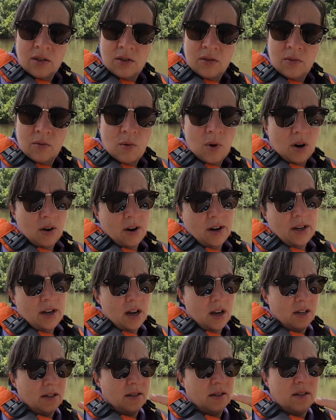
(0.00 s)
Where I
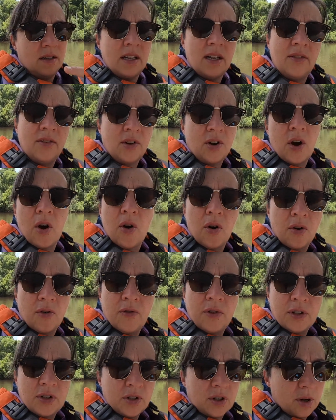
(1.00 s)
got in the cove,
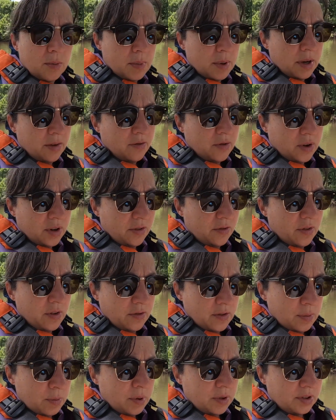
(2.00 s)
it took about
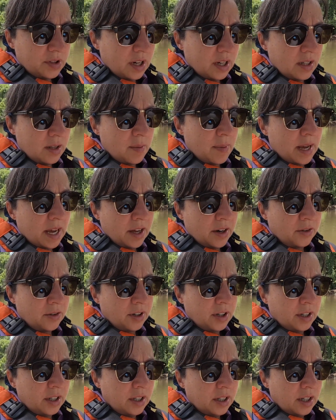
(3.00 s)
50% of the
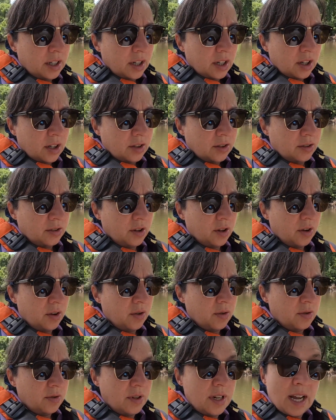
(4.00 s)
battery.
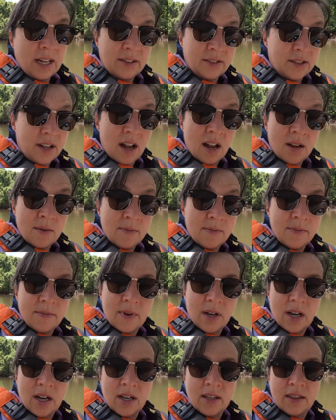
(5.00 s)
So next time,
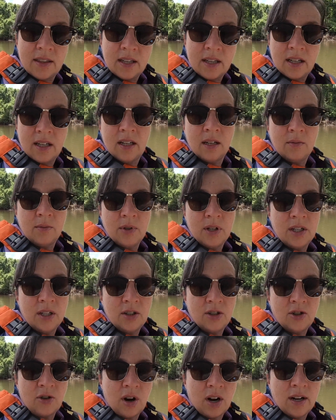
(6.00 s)
I think I'm gonna
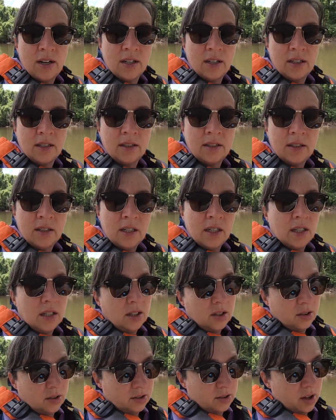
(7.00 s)
try to
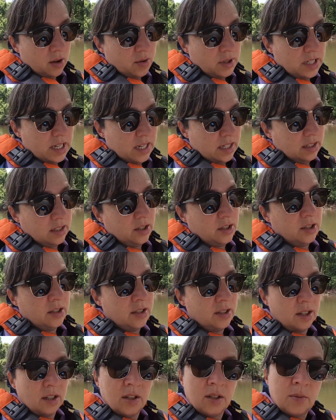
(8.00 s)
slow it down
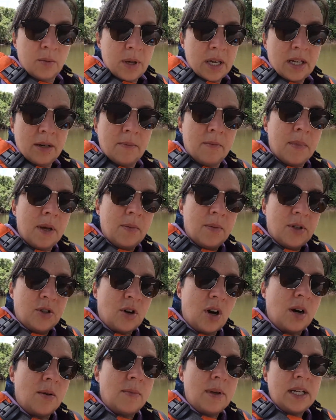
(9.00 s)
just a little bit and maybe
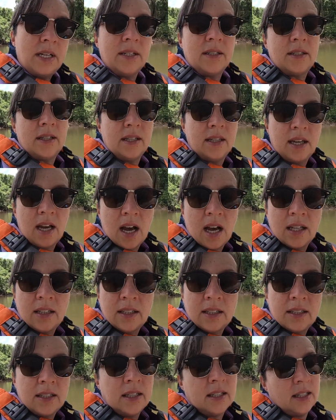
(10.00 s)
try to make it to the
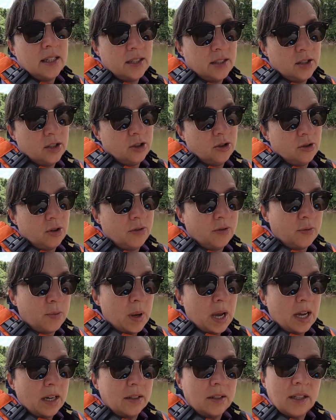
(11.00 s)
island and then drift
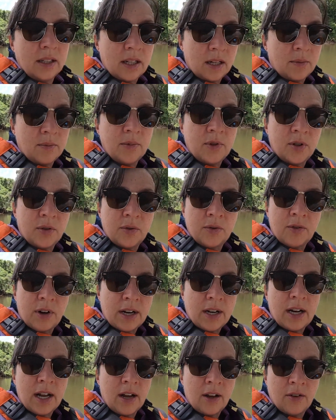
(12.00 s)
back like I'm doing
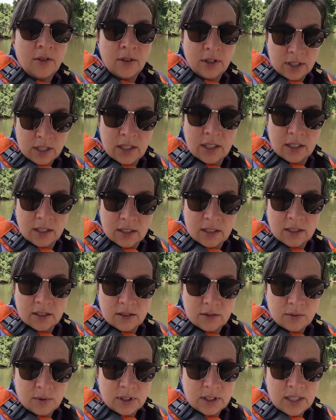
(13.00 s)
right now.
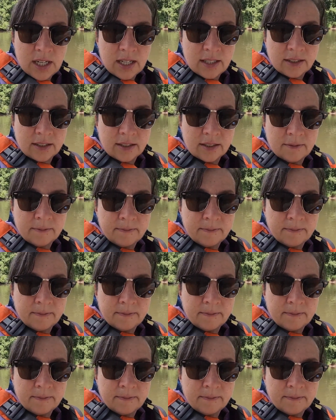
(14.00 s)
It's really nice.